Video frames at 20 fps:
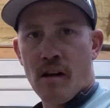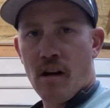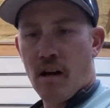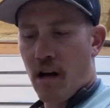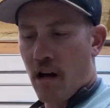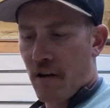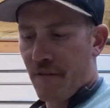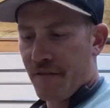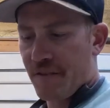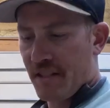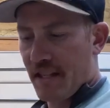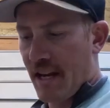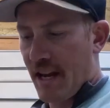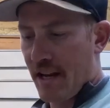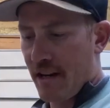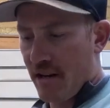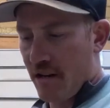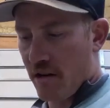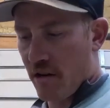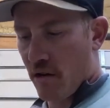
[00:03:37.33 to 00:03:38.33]

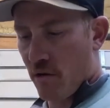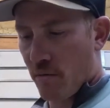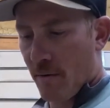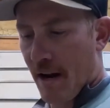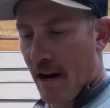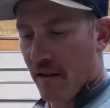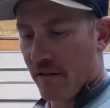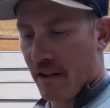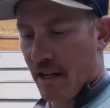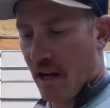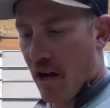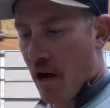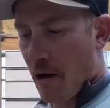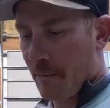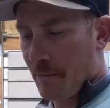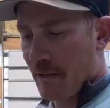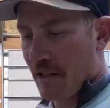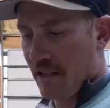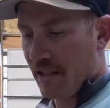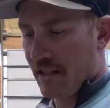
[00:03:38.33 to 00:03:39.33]
offset around the
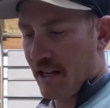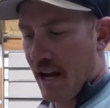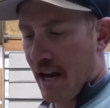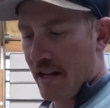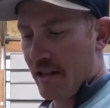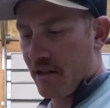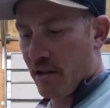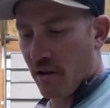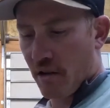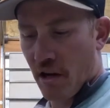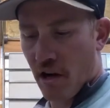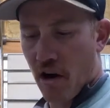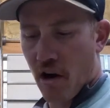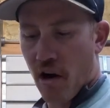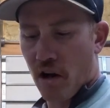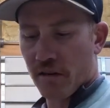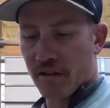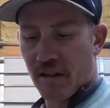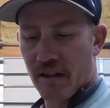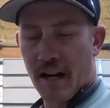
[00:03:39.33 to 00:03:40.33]
opposite side so they're
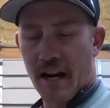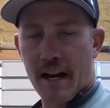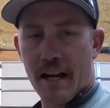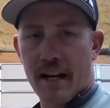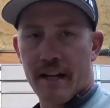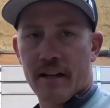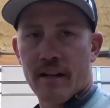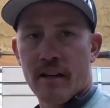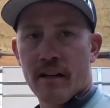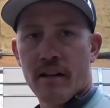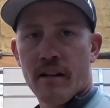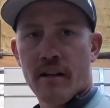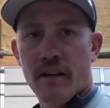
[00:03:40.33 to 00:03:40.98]
alternating.